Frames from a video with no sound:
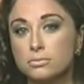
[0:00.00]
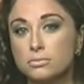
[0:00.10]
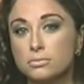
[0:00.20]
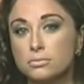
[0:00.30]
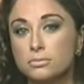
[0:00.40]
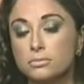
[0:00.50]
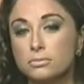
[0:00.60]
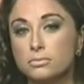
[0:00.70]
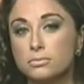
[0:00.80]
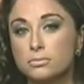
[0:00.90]

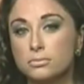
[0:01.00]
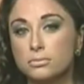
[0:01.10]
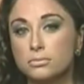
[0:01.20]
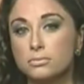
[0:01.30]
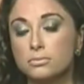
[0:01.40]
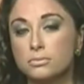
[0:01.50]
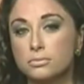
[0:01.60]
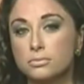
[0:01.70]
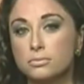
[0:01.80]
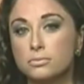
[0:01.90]

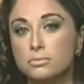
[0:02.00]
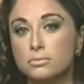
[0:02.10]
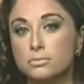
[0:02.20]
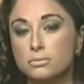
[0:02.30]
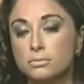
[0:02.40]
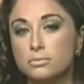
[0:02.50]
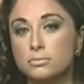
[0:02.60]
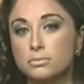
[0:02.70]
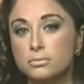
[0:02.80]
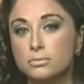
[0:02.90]

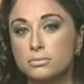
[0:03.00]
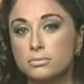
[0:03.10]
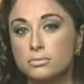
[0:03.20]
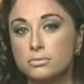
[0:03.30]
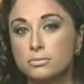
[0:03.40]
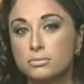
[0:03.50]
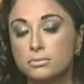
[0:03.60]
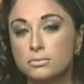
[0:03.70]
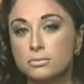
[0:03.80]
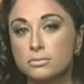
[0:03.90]

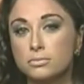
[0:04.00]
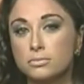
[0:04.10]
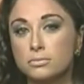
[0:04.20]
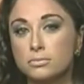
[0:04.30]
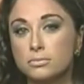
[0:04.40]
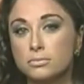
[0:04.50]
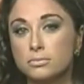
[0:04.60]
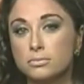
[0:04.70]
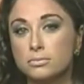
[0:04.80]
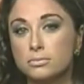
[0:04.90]

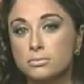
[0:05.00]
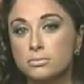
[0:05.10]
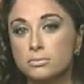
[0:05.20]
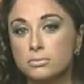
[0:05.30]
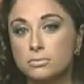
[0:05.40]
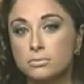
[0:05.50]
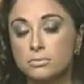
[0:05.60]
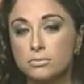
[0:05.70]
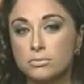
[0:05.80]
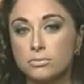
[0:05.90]

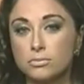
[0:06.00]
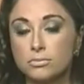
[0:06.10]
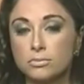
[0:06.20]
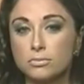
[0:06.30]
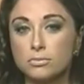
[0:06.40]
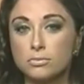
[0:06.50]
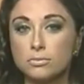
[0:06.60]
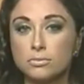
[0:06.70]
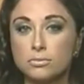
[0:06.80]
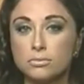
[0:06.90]

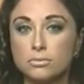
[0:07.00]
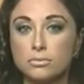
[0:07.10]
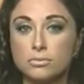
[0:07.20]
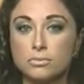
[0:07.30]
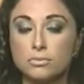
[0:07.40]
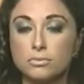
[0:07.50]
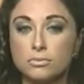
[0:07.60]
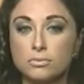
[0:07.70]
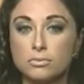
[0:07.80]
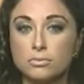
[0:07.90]
(silent)